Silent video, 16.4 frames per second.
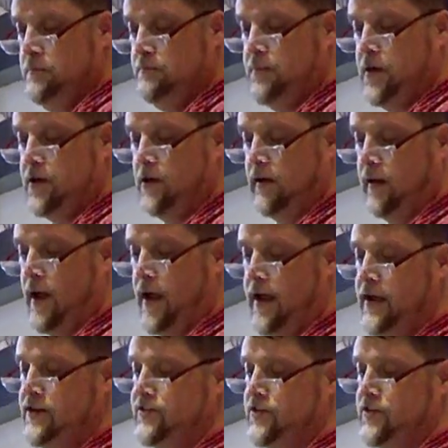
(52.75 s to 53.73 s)
but her
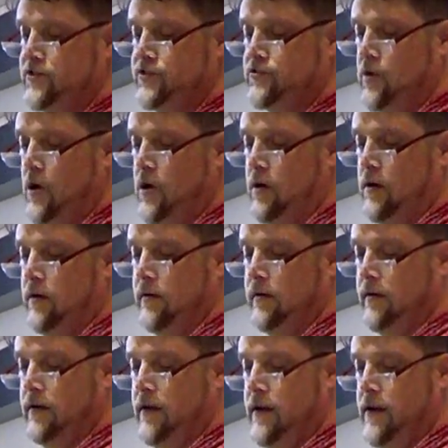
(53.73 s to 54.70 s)
lines are strong,
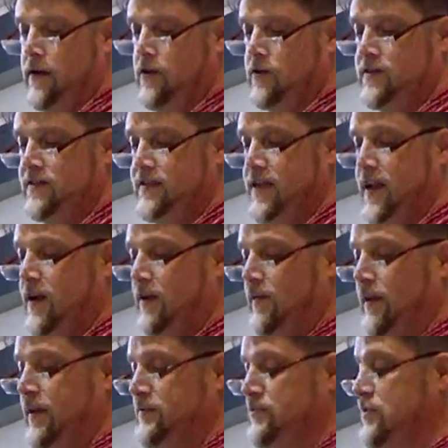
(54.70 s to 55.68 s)
and her
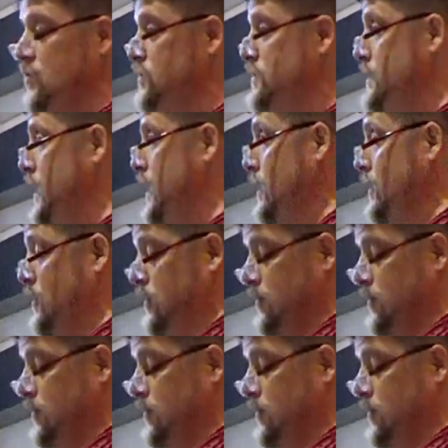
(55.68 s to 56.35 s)
sail has no tear.